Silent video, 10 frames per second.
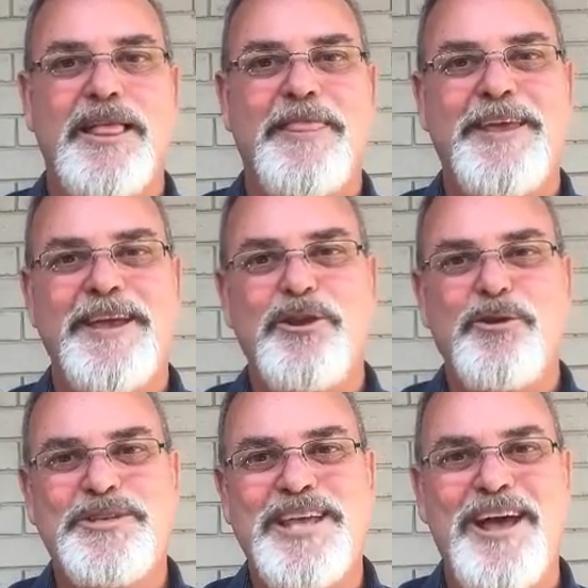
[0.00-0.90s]
Then you
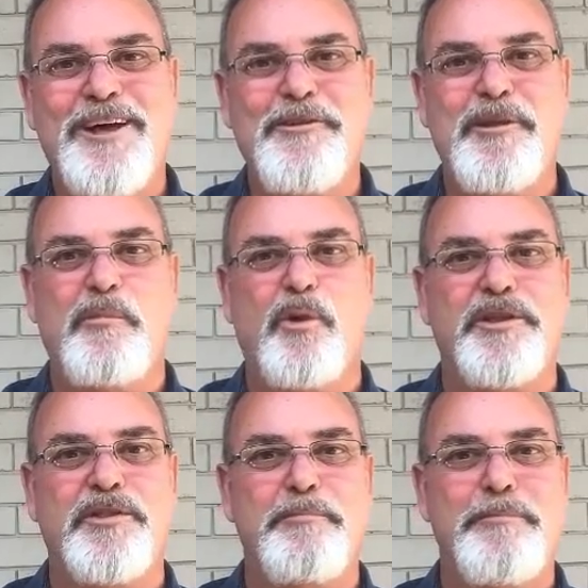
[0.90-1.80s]
tell them one
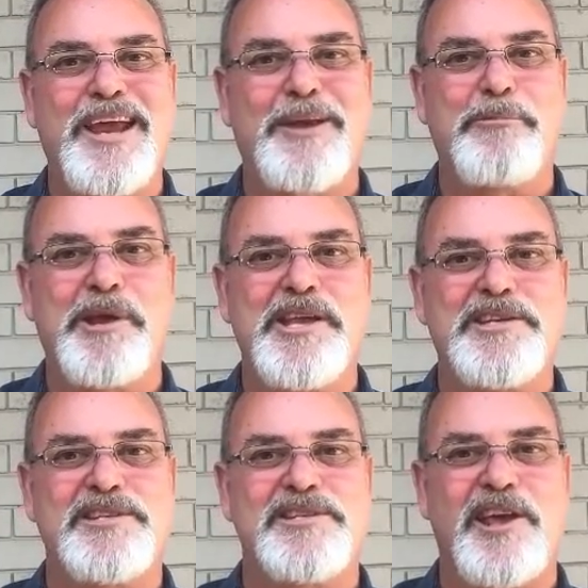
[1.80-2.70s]
of the main
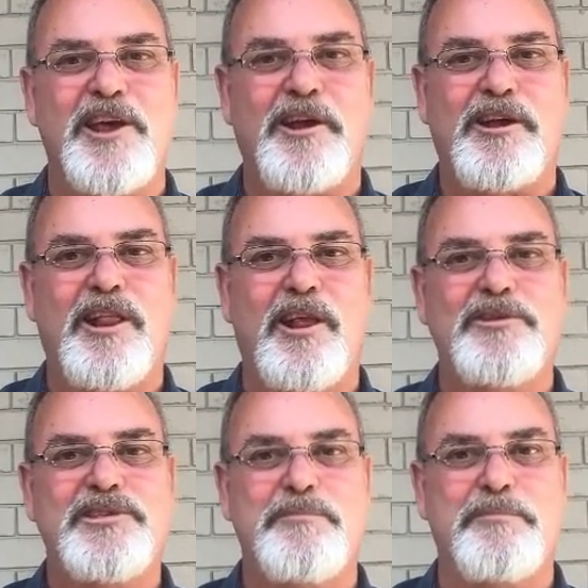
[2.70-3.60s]
reasons they aren't
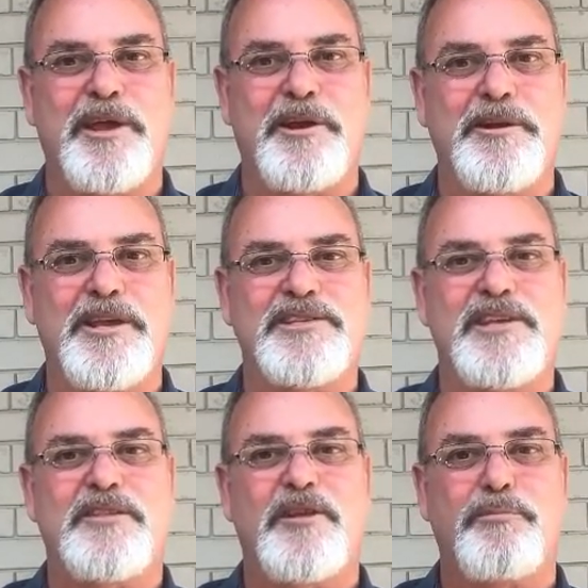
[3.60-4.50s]
closing better is
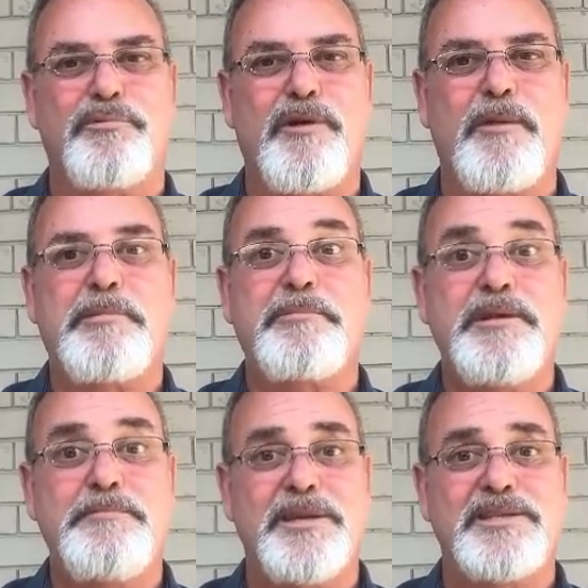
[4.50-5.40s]
that they're
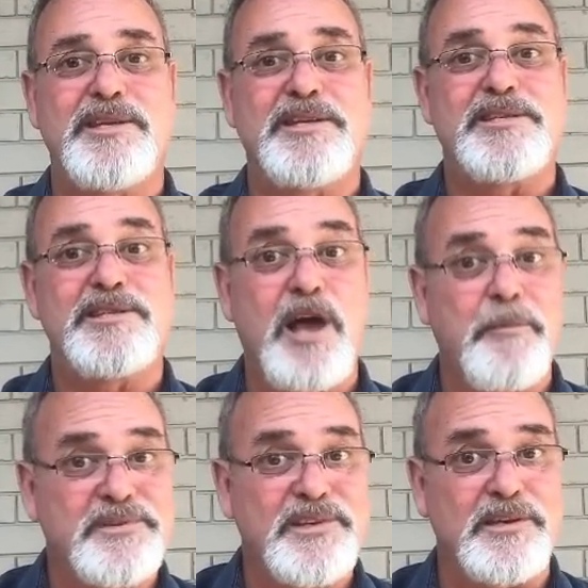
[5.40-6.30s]
probably missing
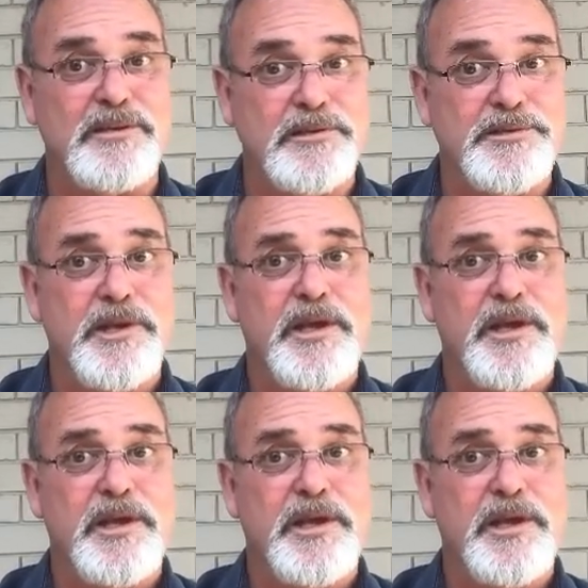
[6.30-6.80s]
stop signals